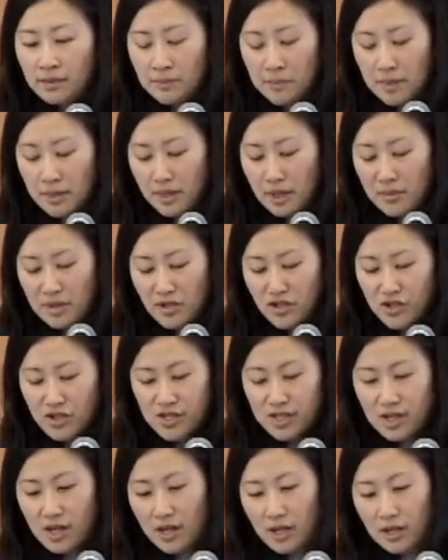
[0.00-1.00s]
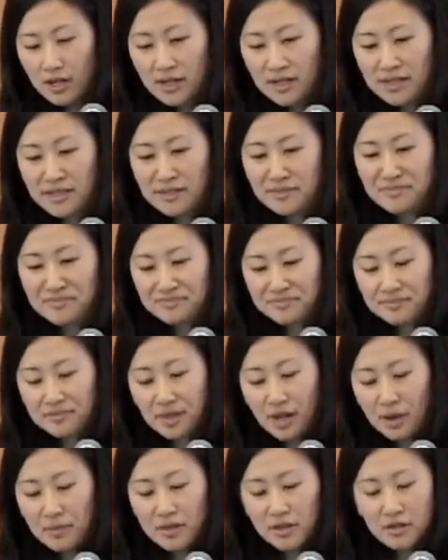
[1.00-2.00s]
Let me just say,
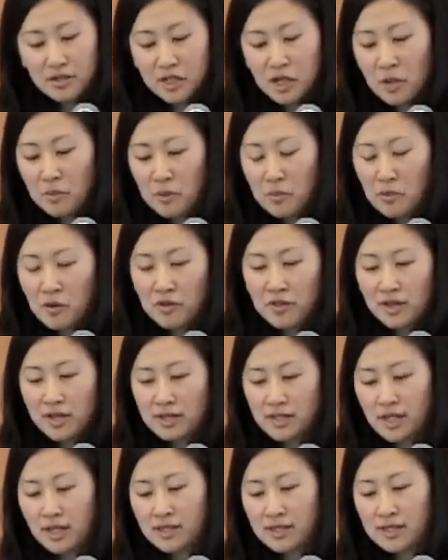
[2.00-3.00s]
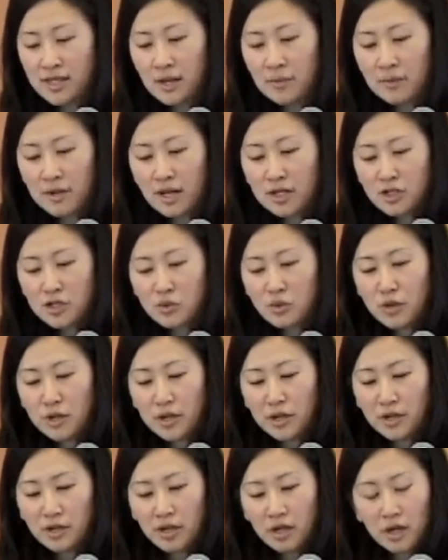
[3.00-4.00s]
there's a couple more things I could say, but I just want
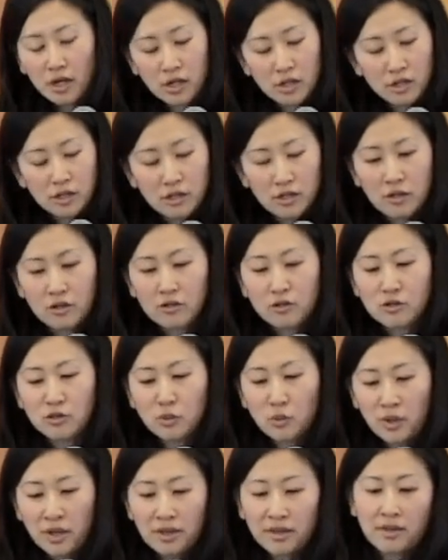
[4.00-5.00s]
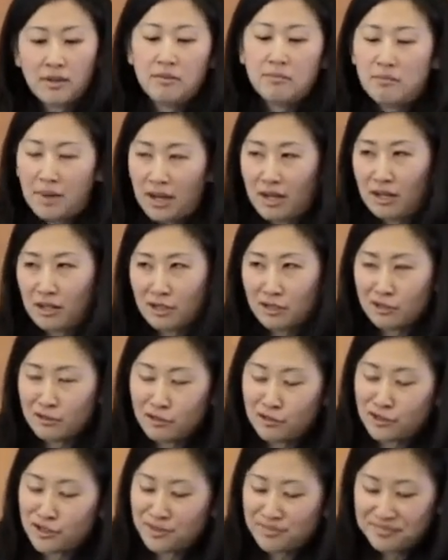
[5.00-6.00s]
to close with my
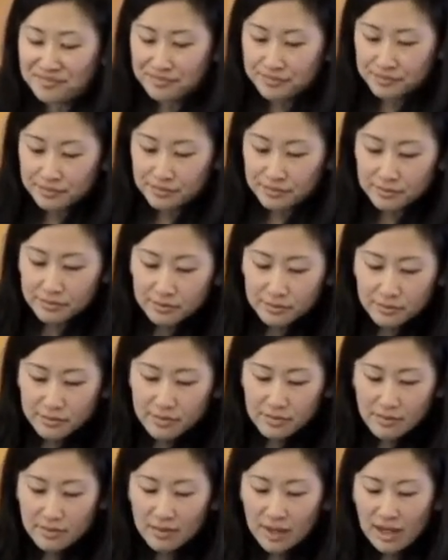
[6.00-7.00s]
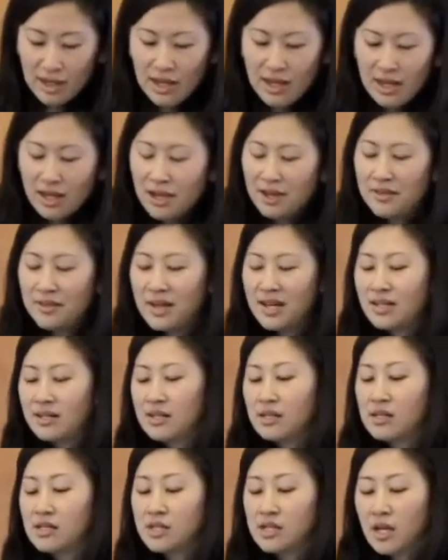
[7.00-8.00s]
conclusion. And that
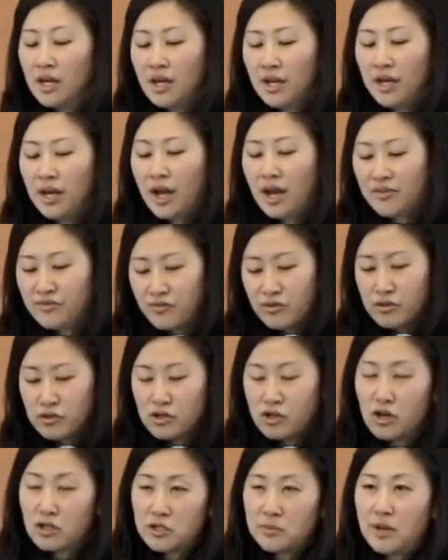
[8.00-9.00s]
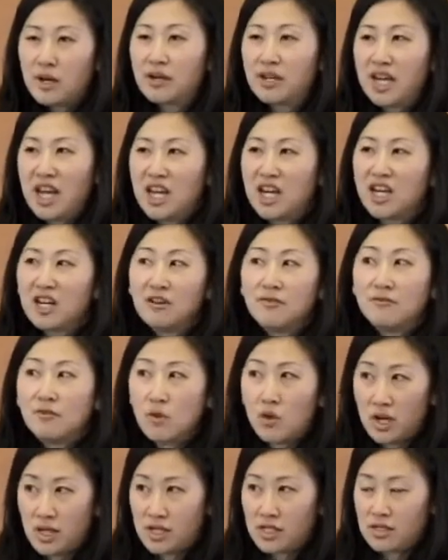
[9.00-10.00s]
is, I first talked about gaining a
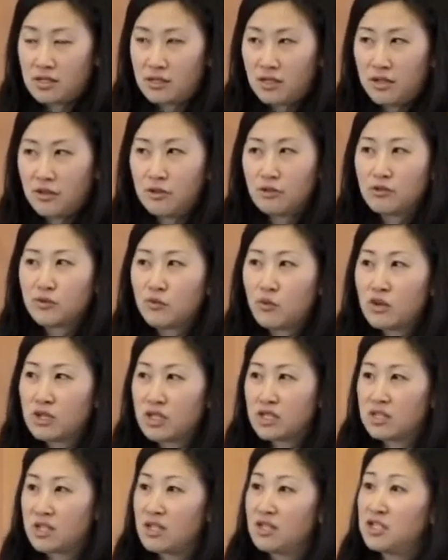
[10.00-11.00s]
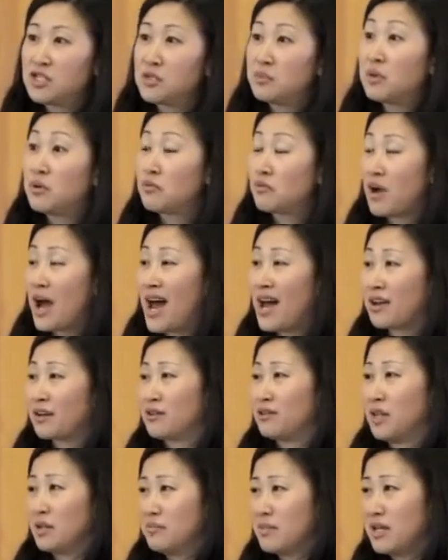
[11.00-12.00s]
voice, and those voices tended to be
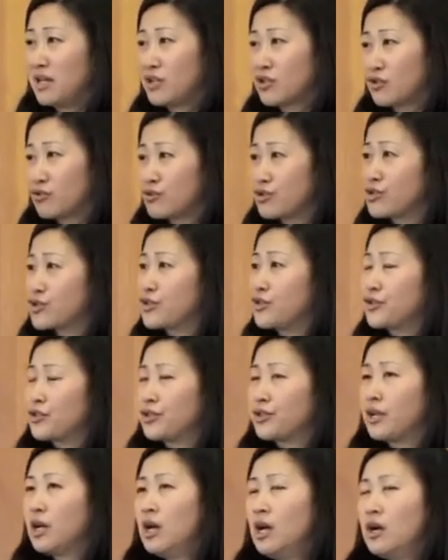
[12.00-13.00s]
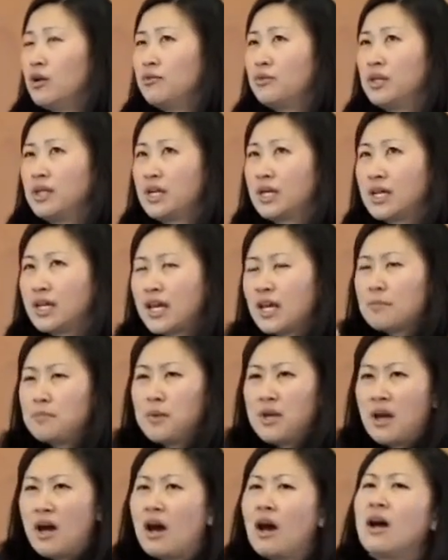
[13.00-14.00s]
radical, and many churches couldn't really get
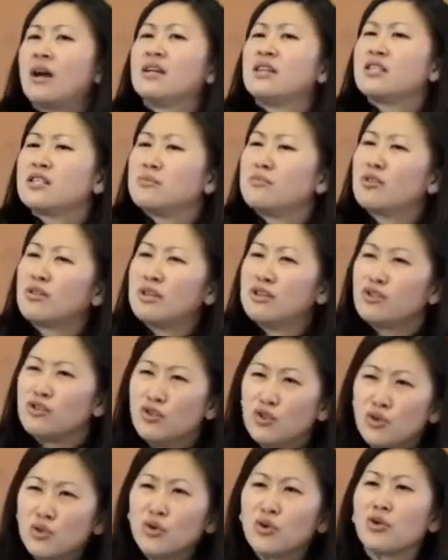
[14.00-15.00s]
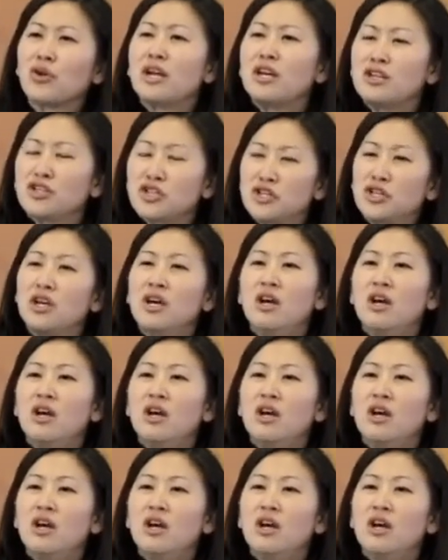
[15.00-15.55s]
behind some of these newer Asian